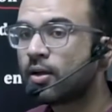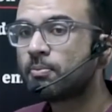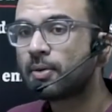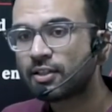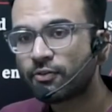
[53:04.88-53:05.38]

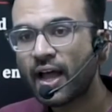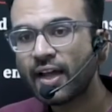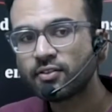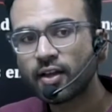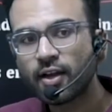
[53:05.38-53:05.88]
But the
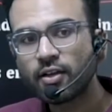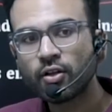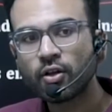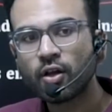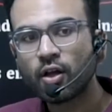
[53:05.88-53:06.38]
fact
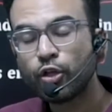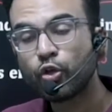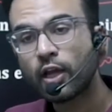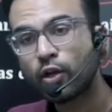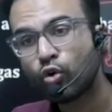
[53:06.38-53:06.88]
that
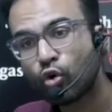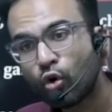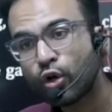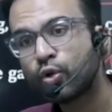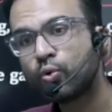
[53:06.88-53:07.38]
you can
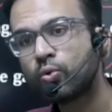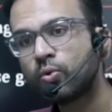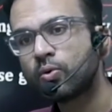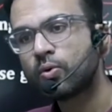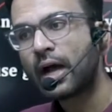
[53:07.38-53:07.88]
go
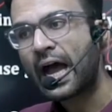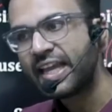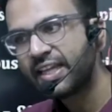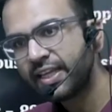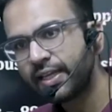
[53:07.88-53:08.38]
to
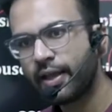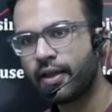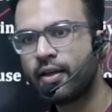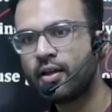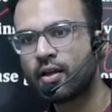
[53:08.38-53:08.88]

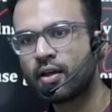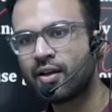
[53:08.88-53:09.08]
IEA,